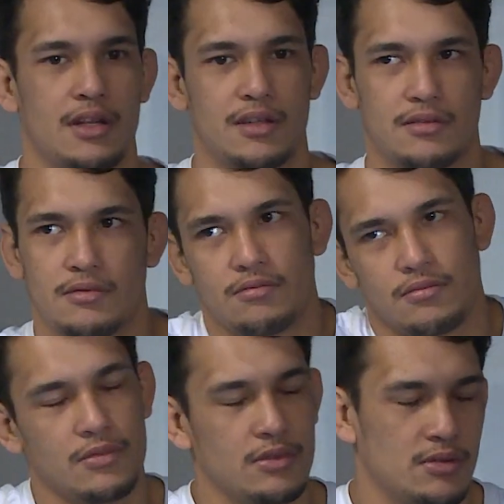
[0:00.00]
Like,
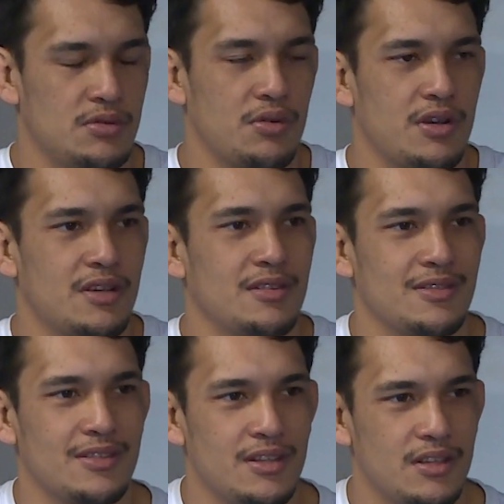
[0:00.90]
it's okay,
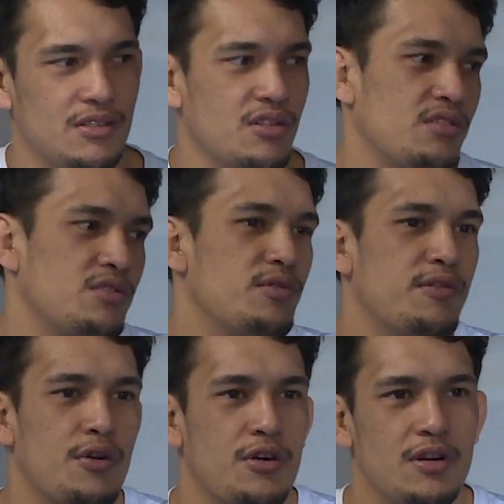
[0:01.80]
not too
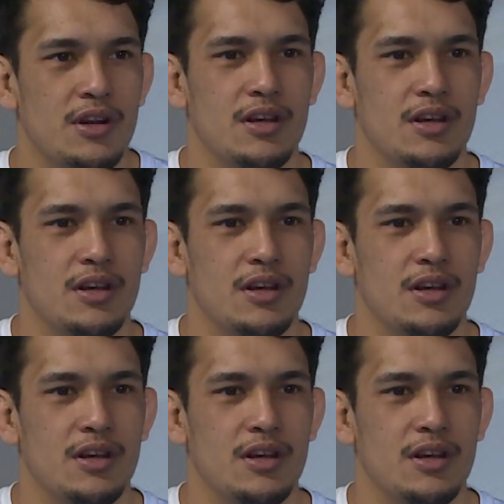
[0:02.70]
far,